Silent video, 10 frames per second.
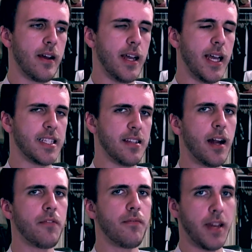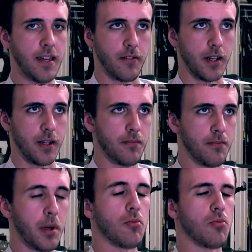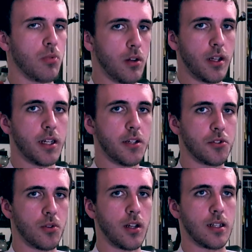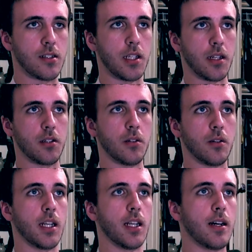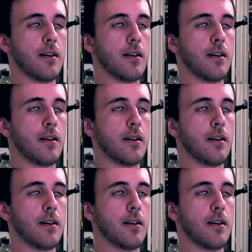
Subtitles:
it's not a favorite, but I really enjoy listening to it.